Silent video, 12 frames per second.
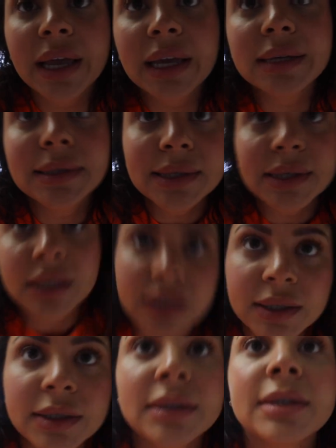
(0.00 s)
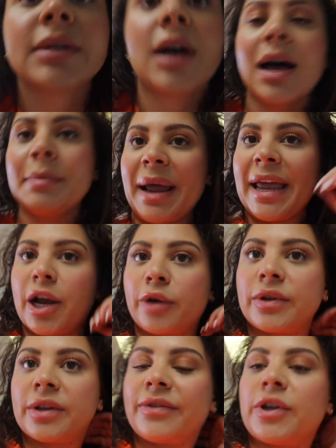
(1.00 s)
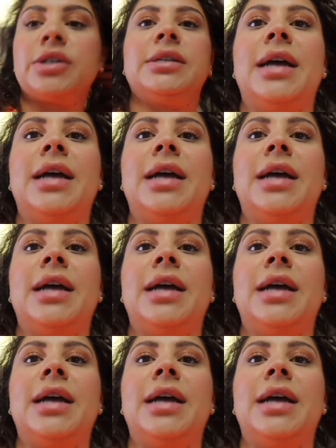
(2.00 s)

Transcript: it on my hair for the first